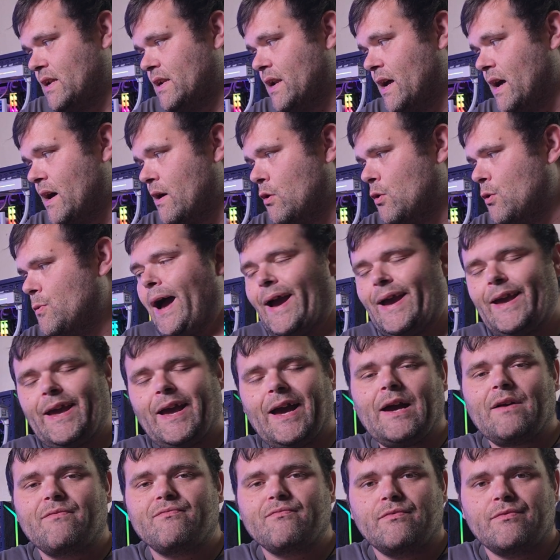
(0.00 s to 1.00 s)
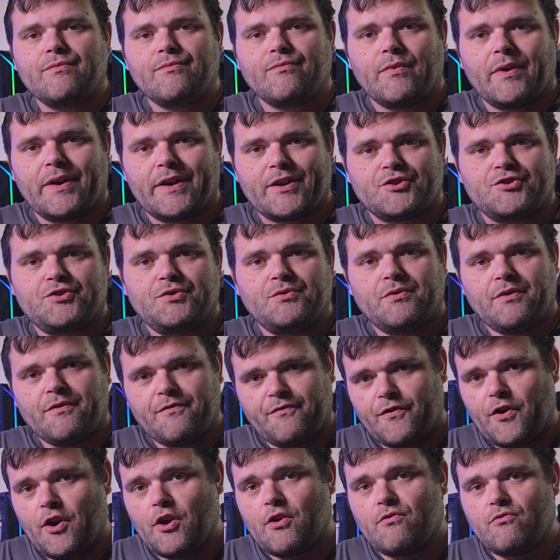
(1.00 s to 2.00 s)
Now, I haven't actually
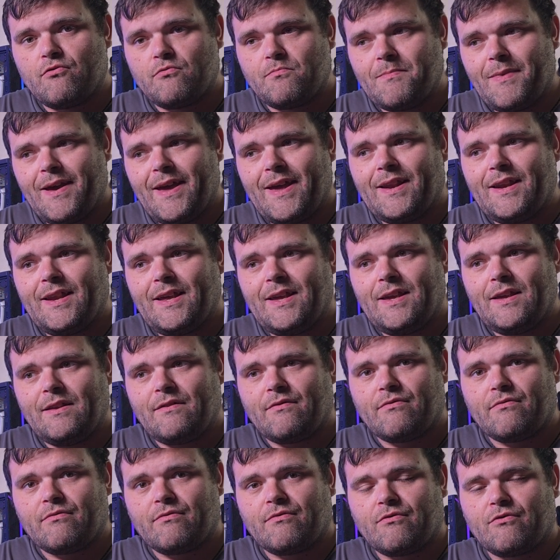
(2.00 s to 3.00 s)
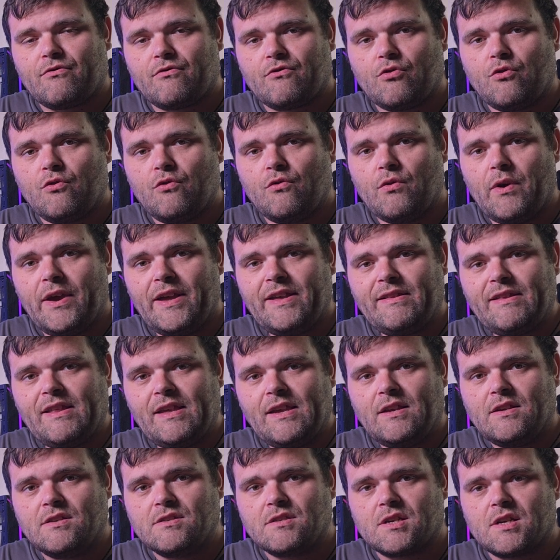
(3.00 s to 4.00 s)
reviewed many
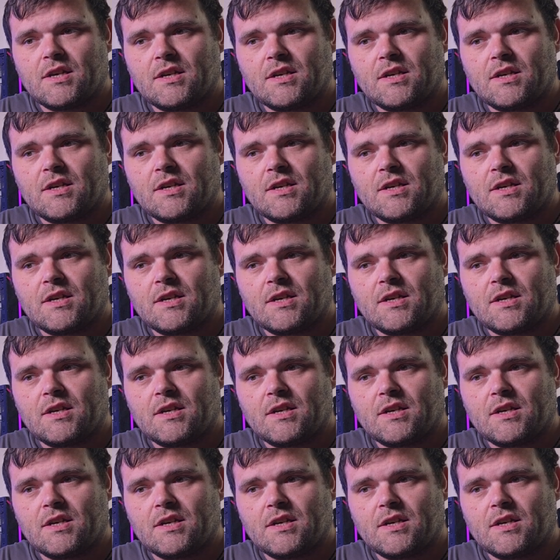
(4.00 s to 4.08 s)
280s.